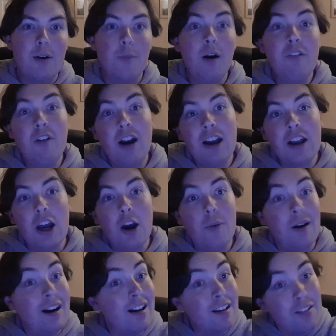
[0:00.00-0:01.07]
Wherever I go,
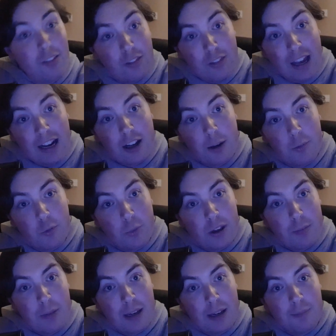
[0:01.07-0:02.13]
that comes with
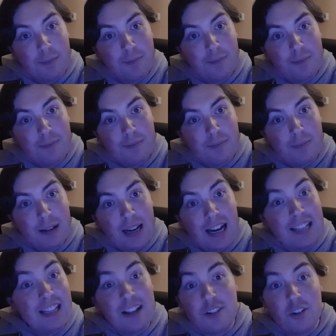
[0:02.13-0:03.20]
me. And
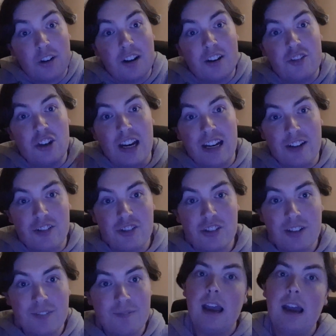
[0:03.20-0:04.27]
that's not going to change.
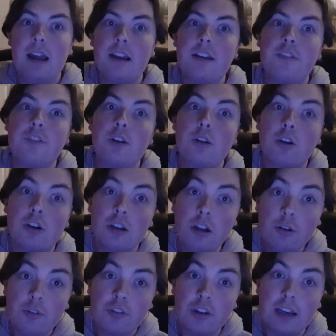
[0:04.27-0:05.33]
And if you look
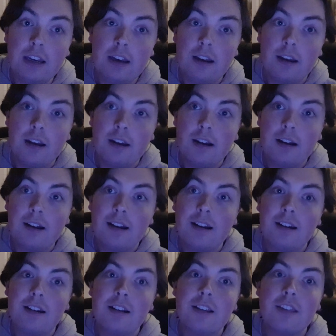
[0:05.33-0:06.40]
closely,
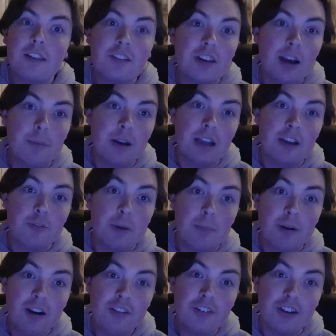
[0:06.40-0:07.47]
the time on it is my
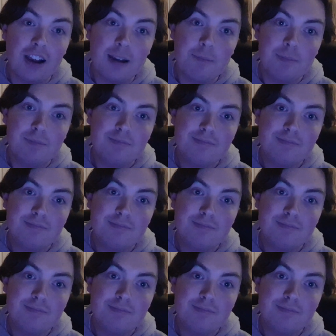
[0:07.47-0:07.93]
birth time.